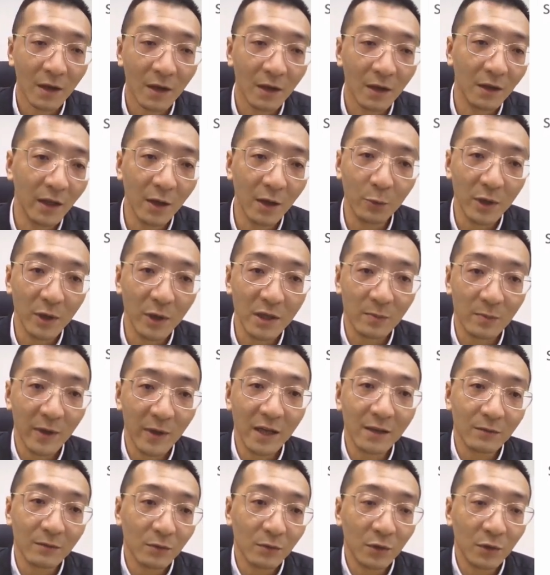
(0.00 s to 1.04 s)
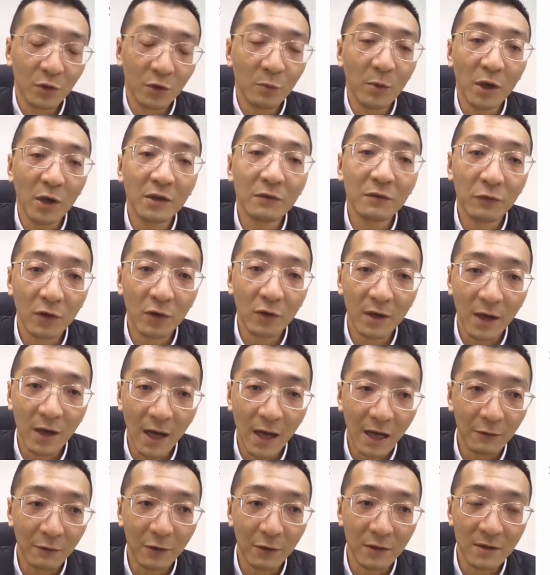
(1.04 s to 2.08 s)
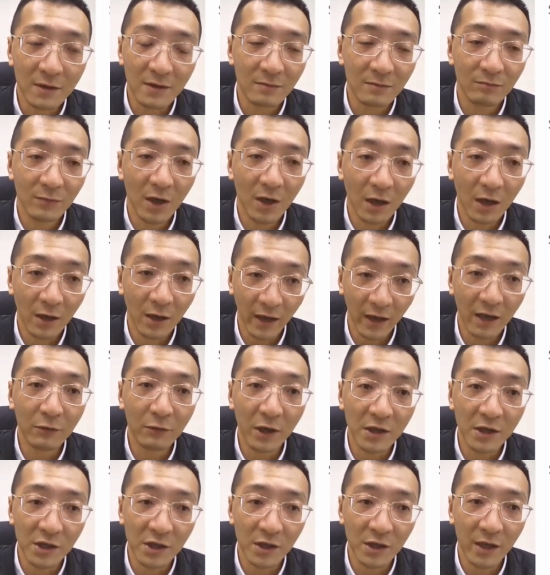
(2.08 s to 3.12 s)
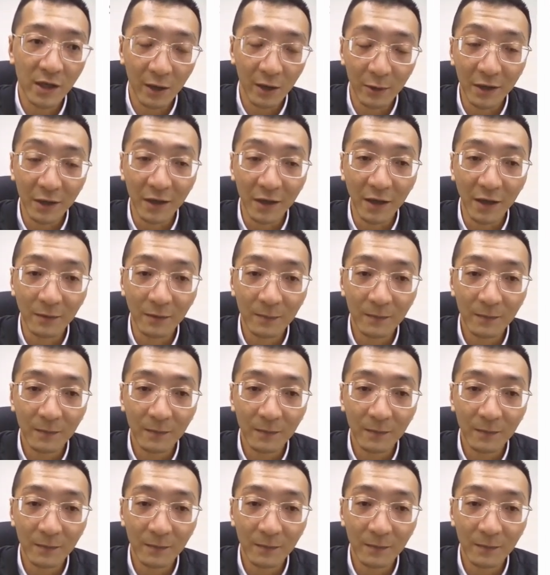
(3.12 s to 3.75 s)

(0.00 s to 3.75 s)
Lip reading: then we spend 2.4 hours on average every day.